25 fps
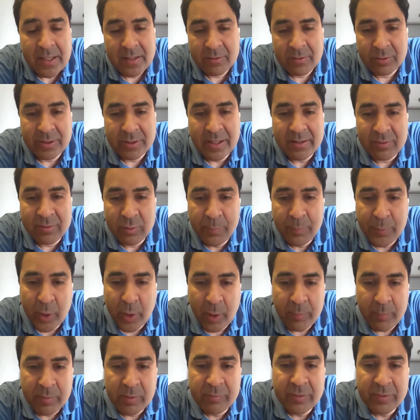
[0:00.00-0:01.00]
So there's no
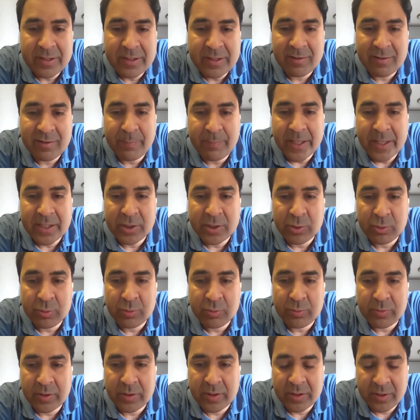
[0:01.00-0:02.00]
problem with respect
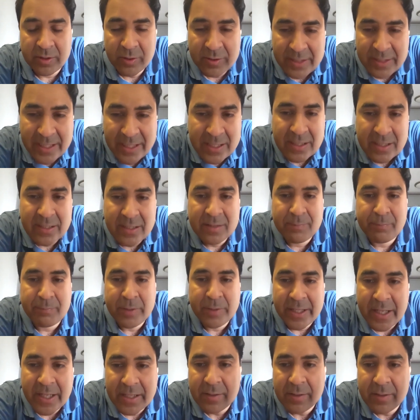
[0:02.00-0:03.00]
to needle
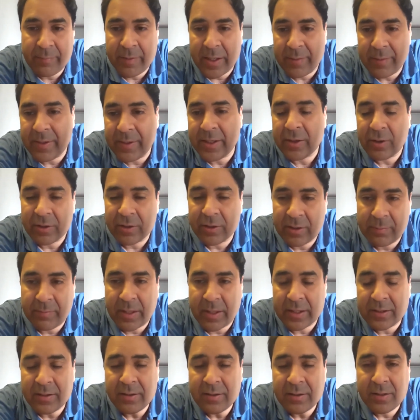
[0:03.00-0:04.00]
pricking the baby or the
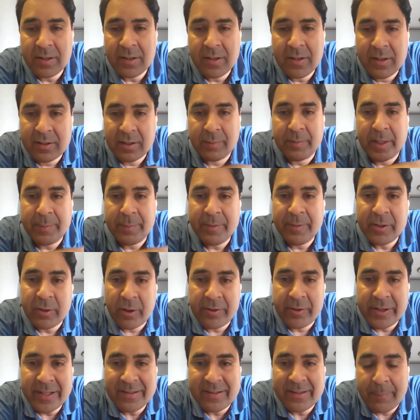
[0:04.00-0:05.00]
mother. The baby is
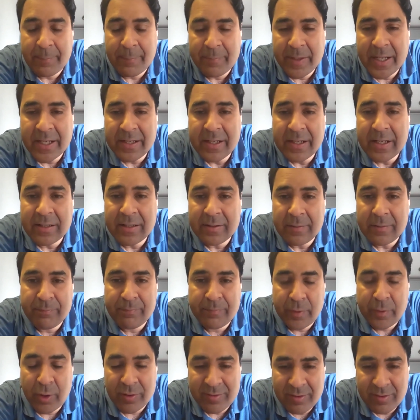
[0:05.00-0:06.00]
already separated, and the
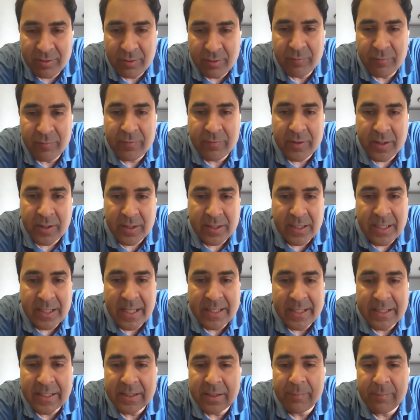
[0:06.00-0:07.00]
process of
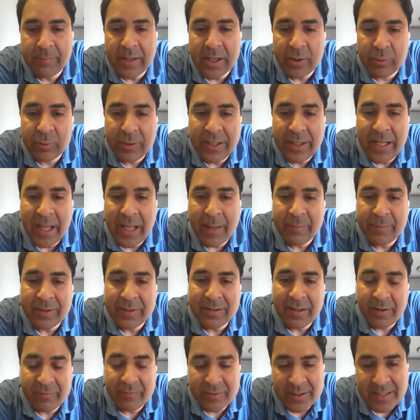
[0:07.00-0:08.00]
collecting the blood only
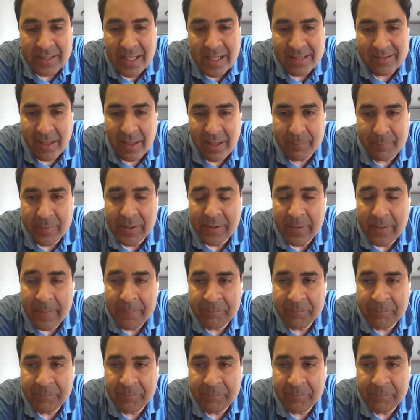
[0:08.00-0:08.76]
happens after that's happened.